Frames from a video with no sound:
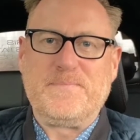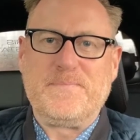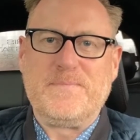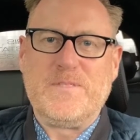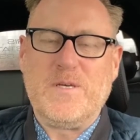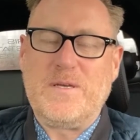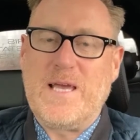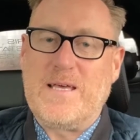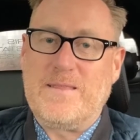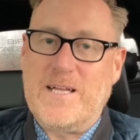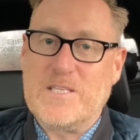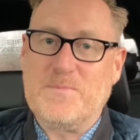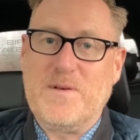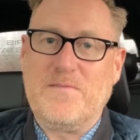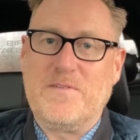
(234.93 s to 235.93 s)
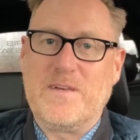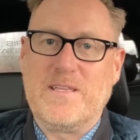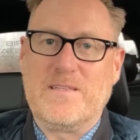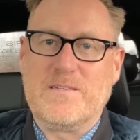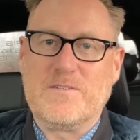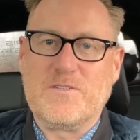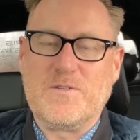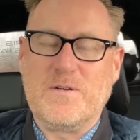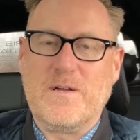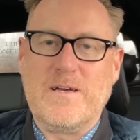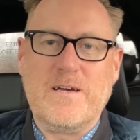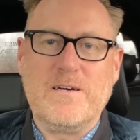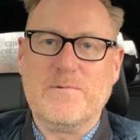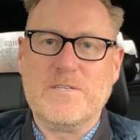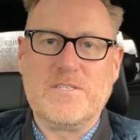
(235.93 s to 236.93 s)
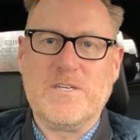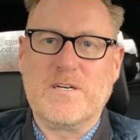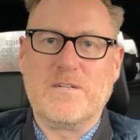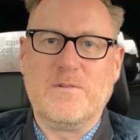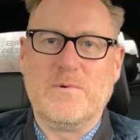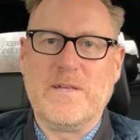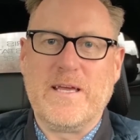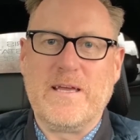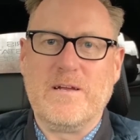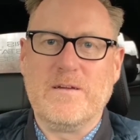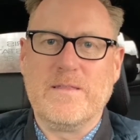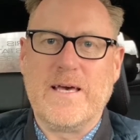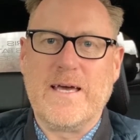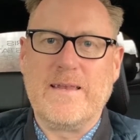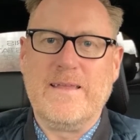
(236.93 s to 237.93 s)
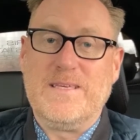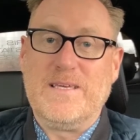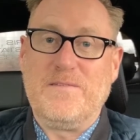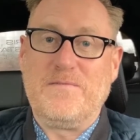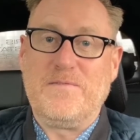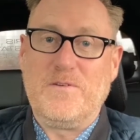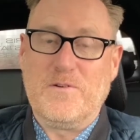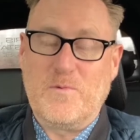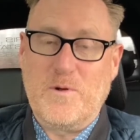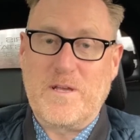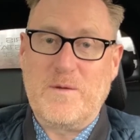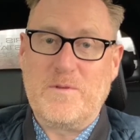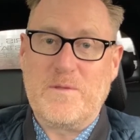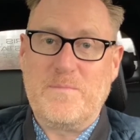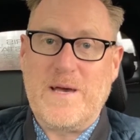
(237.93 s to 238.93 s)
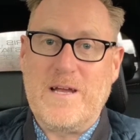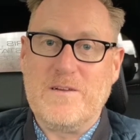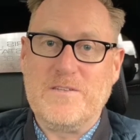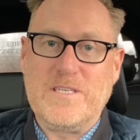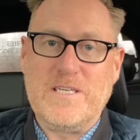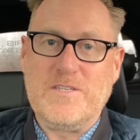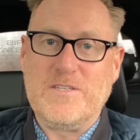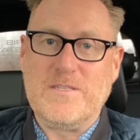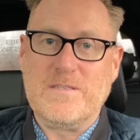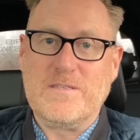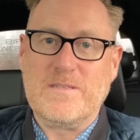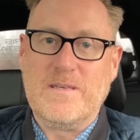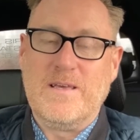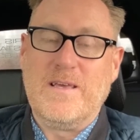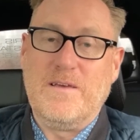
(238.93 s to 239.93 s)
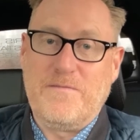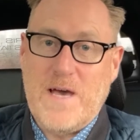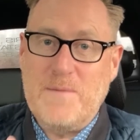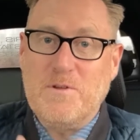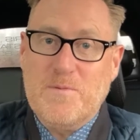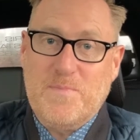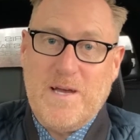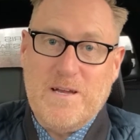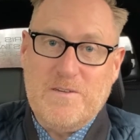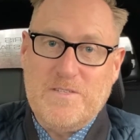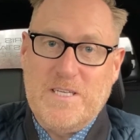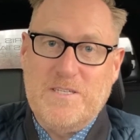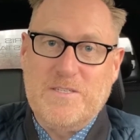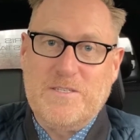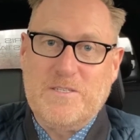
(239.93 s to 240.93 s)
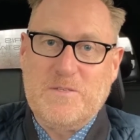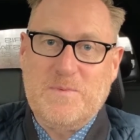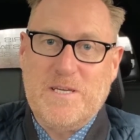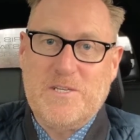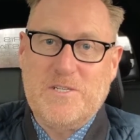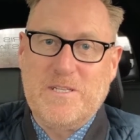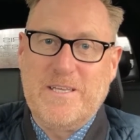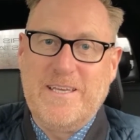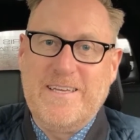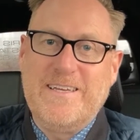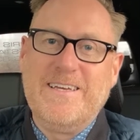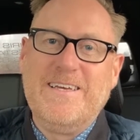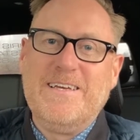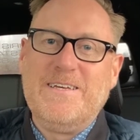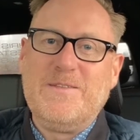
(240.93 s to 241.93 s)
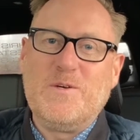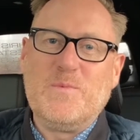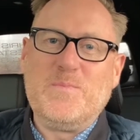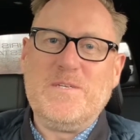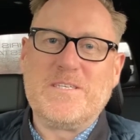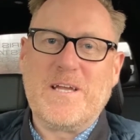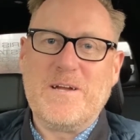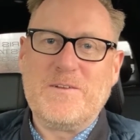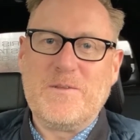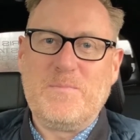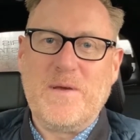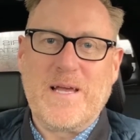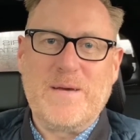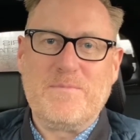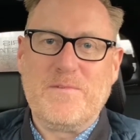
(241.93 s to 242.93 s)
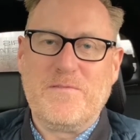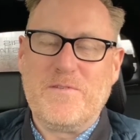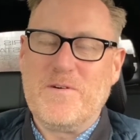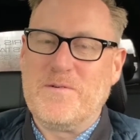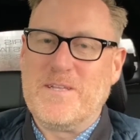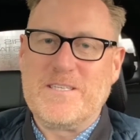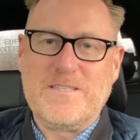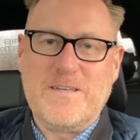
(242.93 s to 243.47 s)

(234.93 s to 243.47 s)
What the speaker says: So yeah, that's my funny little story. I always chuckle when I hear that. If you're working with a buyer's agent, if I'm a buyer's agent especially, don't be scared to pick up the phone. It's